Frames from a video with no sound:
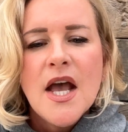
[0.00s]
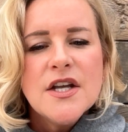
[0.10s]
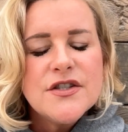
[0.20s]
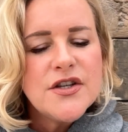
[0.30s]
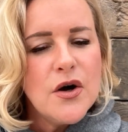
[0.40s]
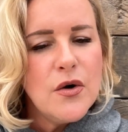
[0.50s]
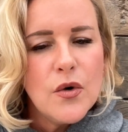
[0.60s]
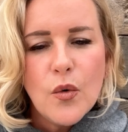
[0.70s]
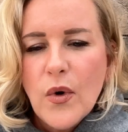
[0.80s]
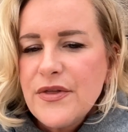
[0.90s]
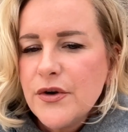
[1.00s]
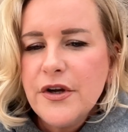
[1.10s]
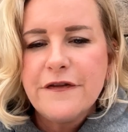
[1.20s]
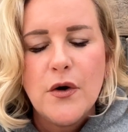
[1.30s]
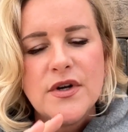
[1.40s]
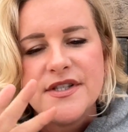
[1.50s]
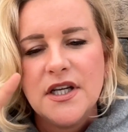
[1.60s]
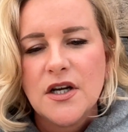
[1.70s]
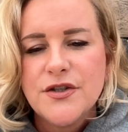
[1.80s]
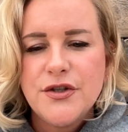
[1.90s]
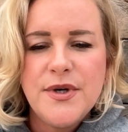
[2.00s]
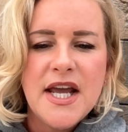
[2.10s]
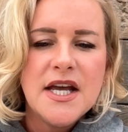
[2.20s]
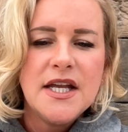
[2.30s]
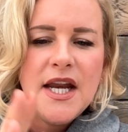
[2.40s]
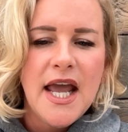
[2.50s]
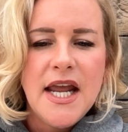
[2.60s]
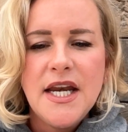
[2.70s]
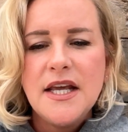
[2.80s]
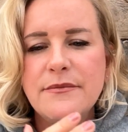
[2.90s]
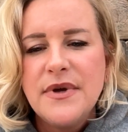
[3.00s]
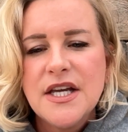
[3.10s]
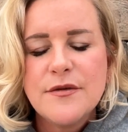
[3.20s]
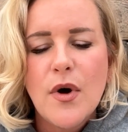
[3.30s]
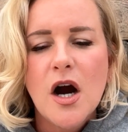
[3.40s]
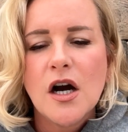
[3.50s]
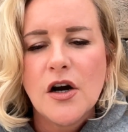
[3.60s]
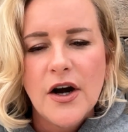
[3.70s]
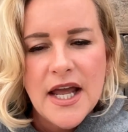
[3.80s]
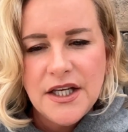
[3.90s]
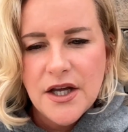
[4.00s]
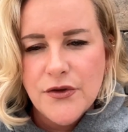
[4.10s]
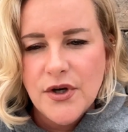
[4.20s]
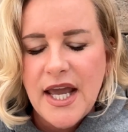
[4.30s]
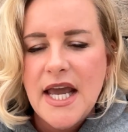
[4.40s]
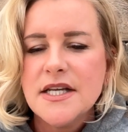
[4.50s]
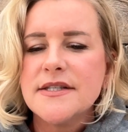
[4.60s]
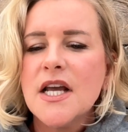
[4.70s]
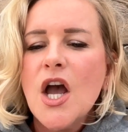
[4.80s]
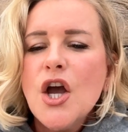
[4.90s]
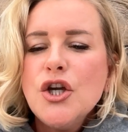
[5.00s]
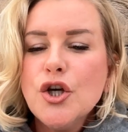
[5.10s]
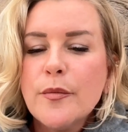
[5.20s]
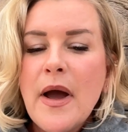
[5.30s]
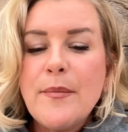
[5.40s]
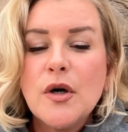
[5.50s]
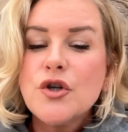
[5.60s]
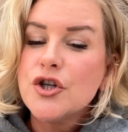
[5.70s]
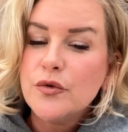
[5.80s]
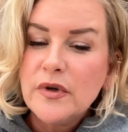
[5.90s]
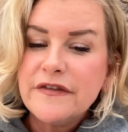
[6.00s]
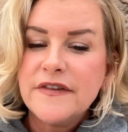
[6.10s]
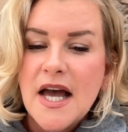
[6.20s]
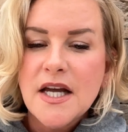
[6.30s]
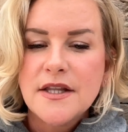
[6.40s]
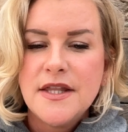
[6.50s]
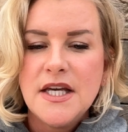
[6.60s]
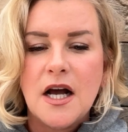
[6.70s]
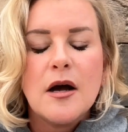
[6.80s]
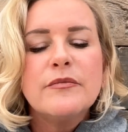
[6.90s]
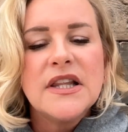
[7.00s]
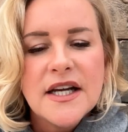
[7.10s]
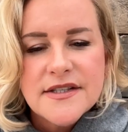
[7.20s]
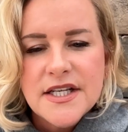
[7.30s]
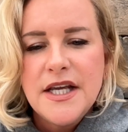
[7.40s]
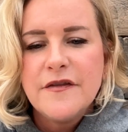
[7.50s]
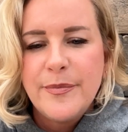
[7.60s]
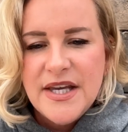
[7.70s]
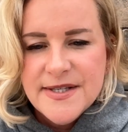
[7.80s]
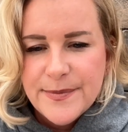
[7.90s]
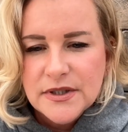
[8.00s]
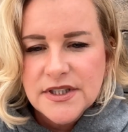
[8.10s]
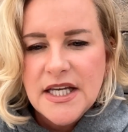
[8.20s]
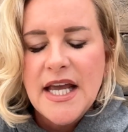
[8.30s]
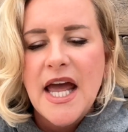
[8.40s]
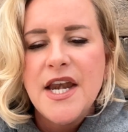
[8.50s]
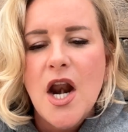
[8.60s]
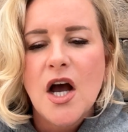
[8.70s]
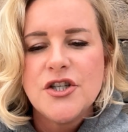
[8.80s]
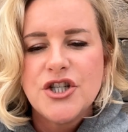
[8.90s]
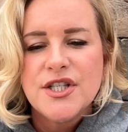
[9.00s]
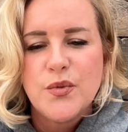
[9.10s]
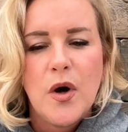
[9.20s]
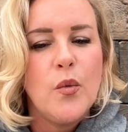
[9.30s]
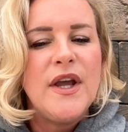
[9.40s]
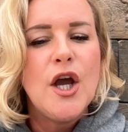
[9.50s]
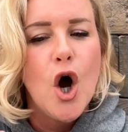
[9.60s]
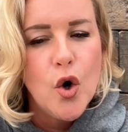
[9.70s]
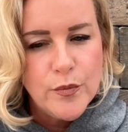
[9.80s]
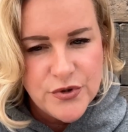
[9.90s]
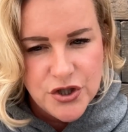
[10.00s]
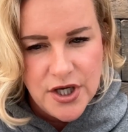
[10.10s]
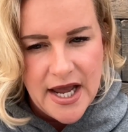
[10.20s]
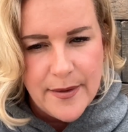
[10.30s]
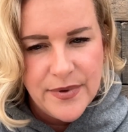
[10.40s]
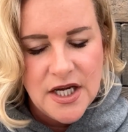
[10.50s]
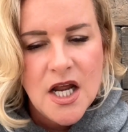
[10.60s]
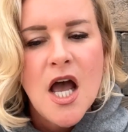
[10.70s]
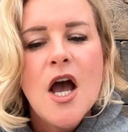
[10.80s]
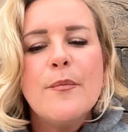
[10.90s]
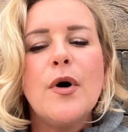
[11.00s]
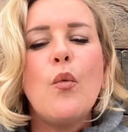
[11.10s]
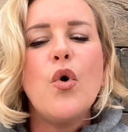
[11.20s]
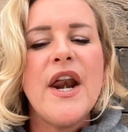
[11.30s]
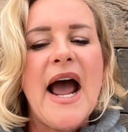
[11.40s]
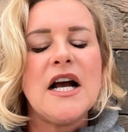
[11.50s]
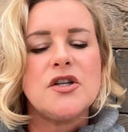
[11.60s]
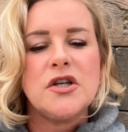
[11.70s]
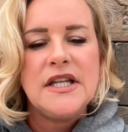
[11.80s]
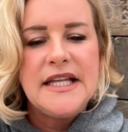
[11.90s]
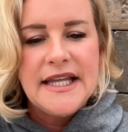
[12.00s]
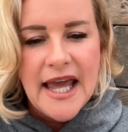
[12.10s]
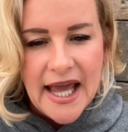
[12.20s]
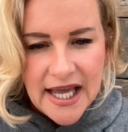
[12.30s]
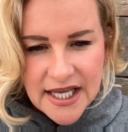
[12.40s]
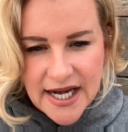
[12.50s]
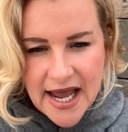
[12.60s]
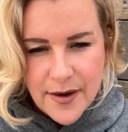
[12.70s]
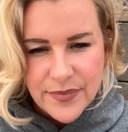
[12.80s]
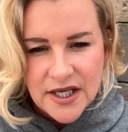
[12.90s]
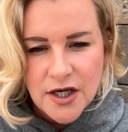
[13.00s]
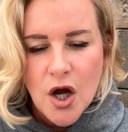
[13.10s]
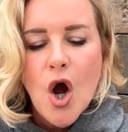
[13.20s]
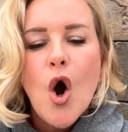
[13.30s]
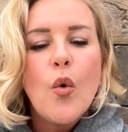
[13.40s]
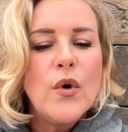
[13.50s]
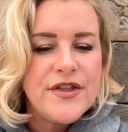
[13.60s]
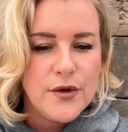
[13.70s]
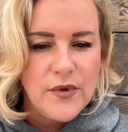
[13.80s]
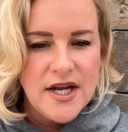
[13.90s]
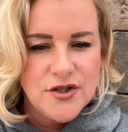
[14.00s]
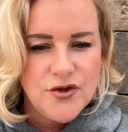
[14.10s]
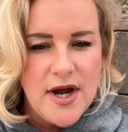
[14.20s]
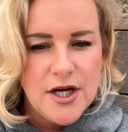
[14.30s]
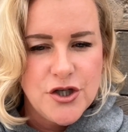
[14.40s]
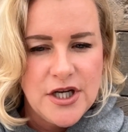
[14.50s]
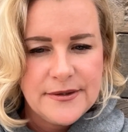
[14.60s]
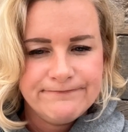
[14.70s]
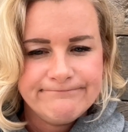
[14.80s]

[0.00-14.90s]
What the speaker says: So whether you're focusing on Sudan, Haiti, Myanmar, or any other case, your memo should reflect the complexity of peace building and not just what we hope should happen, but what actually can happen with the right strategy.